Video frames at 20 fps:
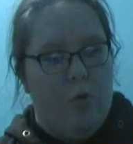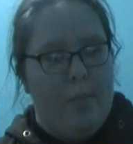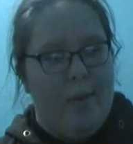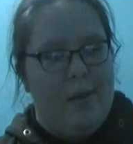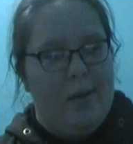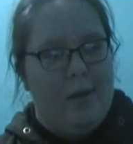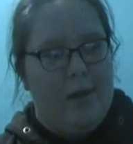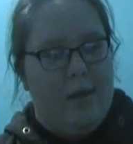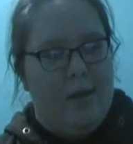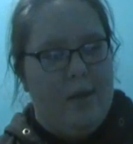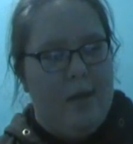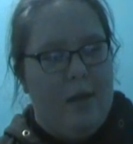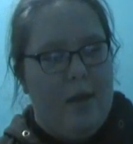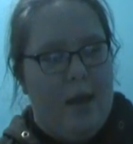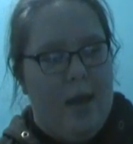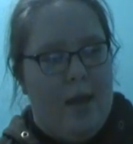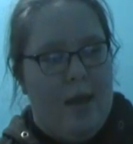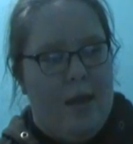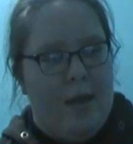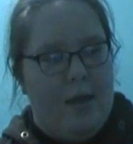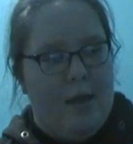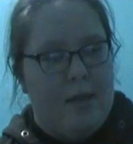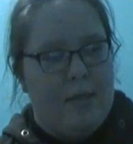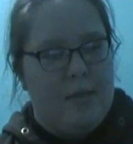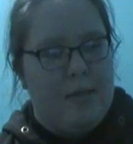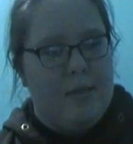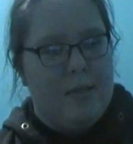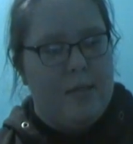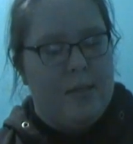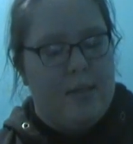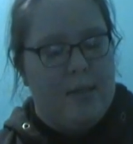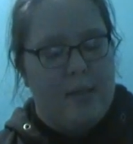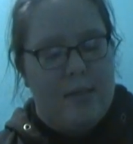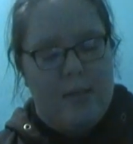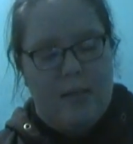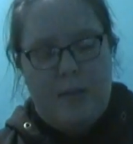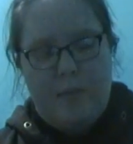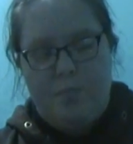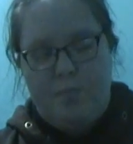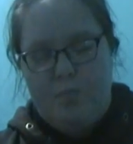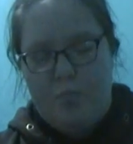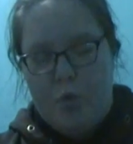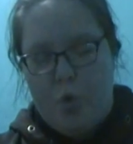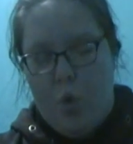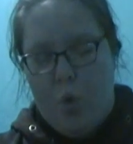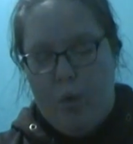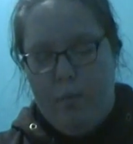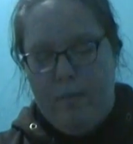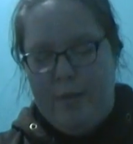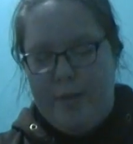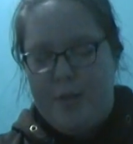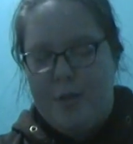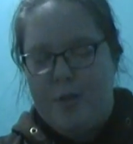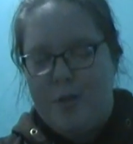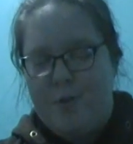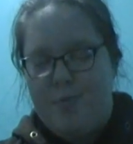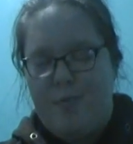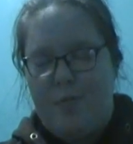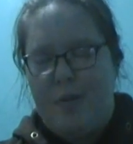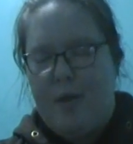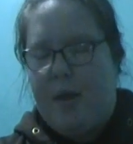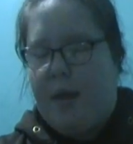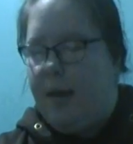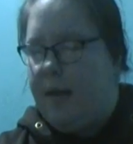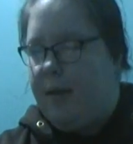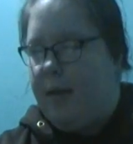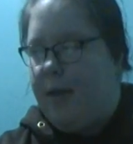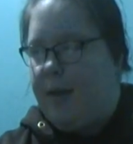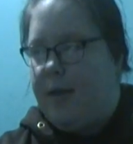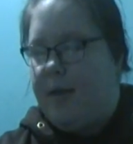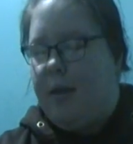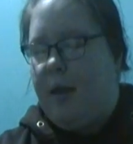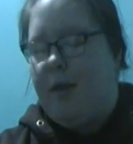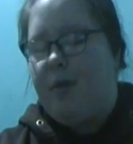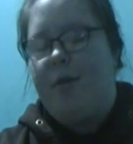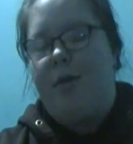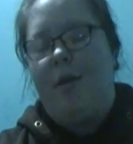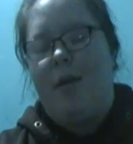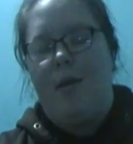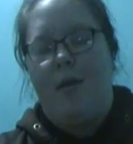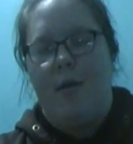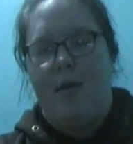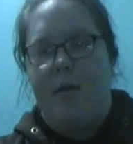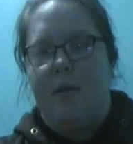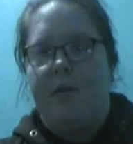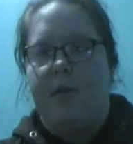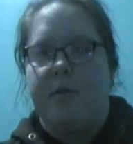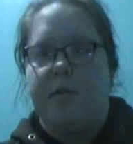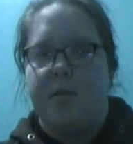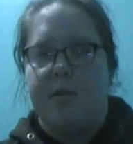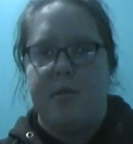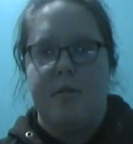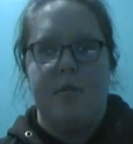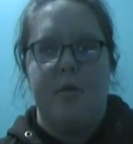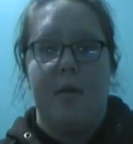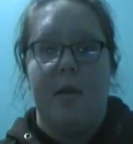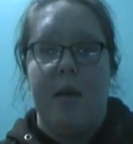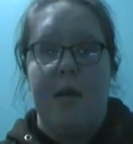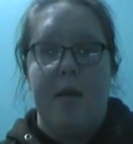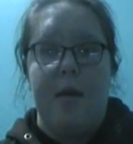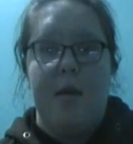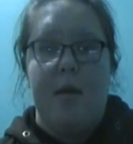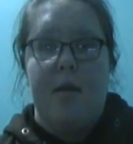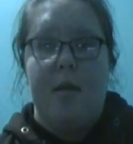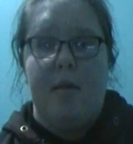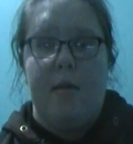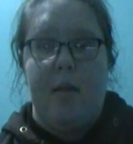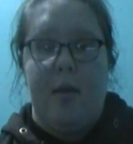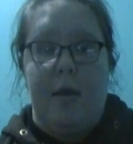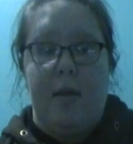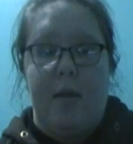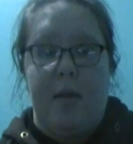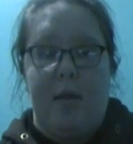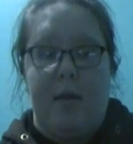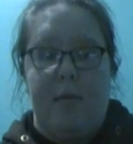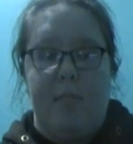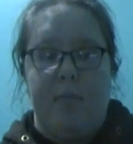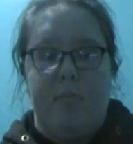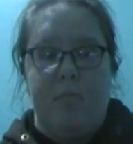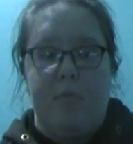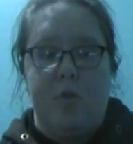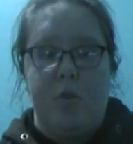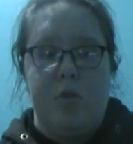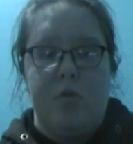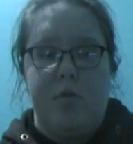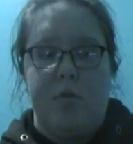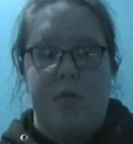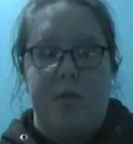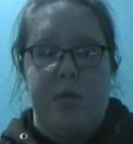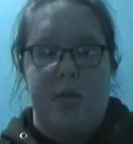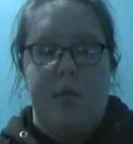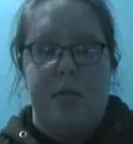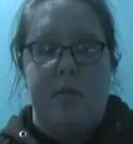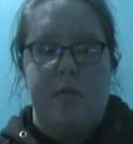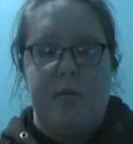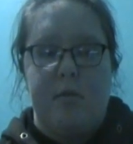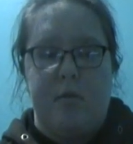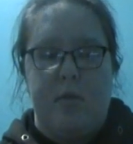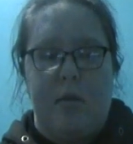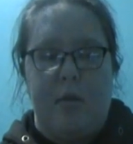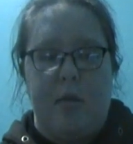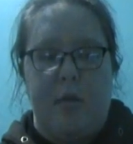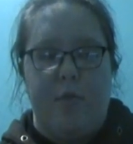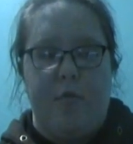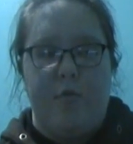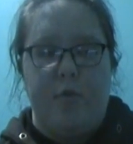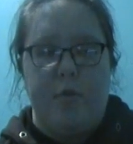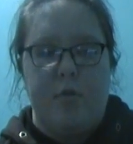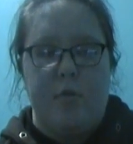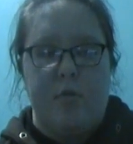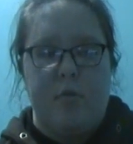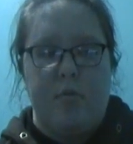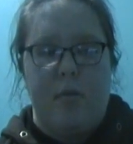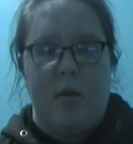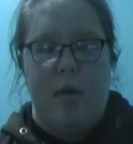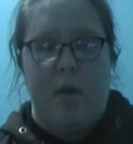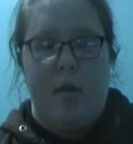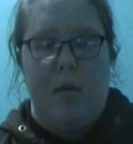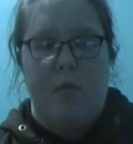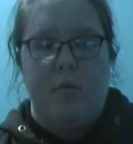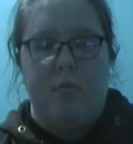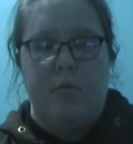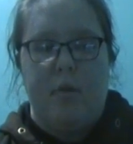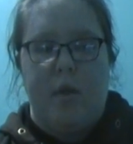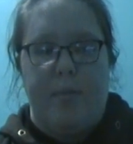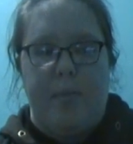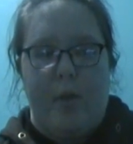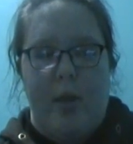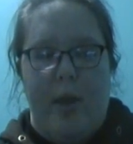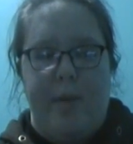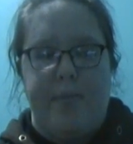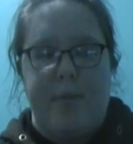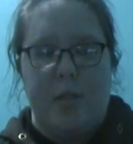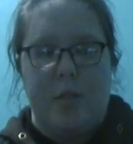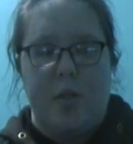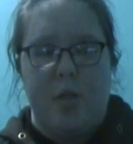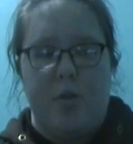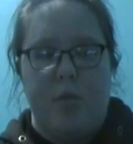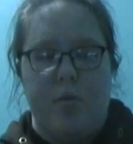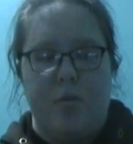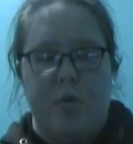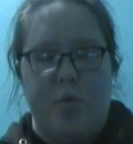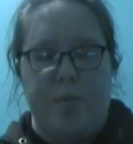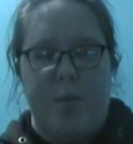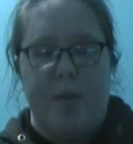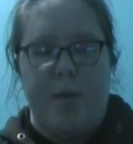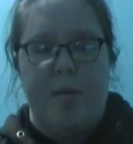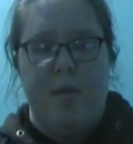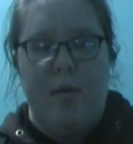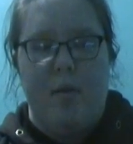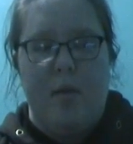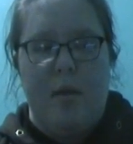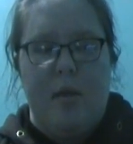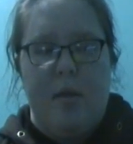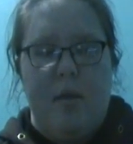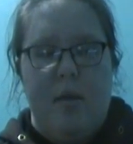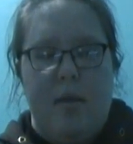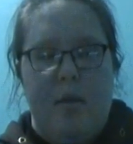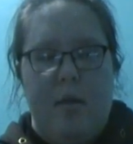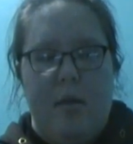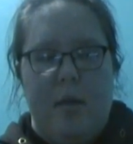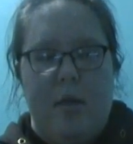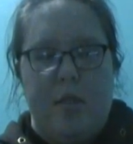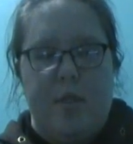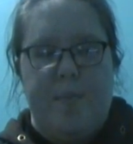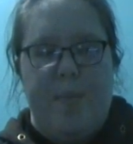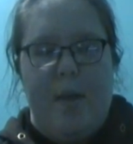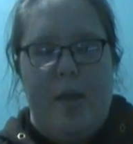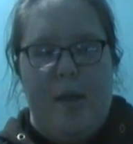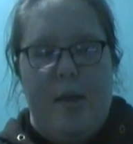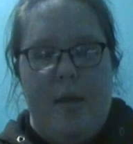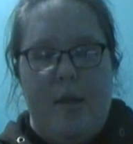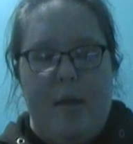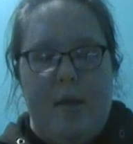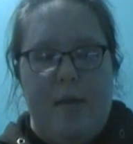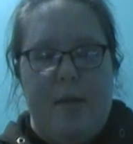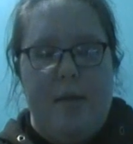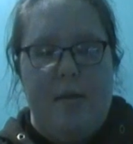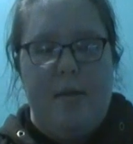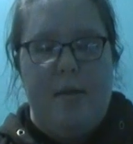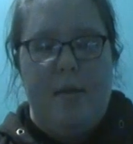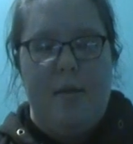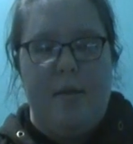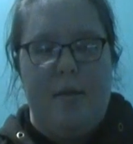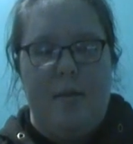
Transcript: Hopelli and Corbis had, like, nothing in the season. They had, like, 2 scenes in, like, the first couple episodes, but that's about it.